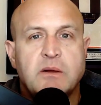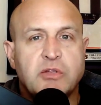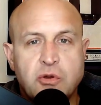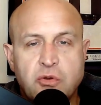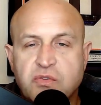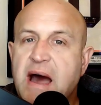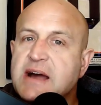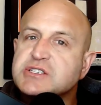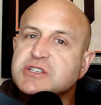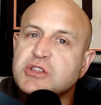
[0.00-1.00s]
Lose
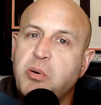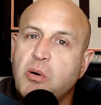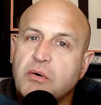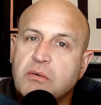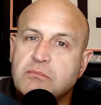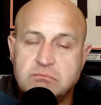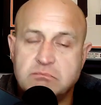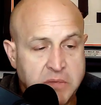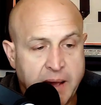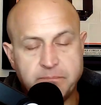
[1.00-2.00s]
guys to the portal.
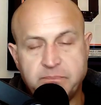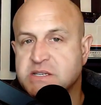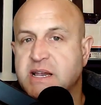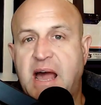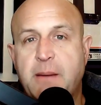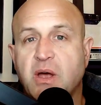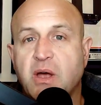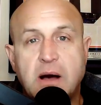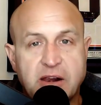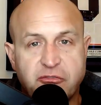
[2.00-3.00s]
Yep, that's going to happen to a
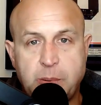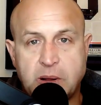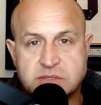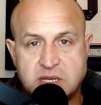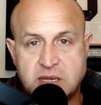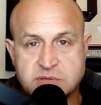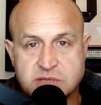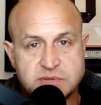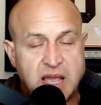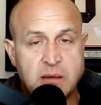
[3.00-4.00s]
lot of football teams.
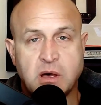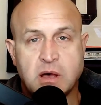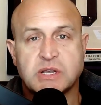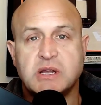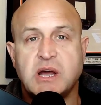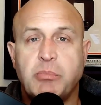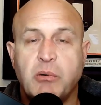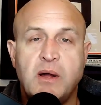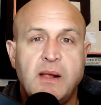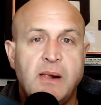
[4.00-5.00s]
Sam lost a couple.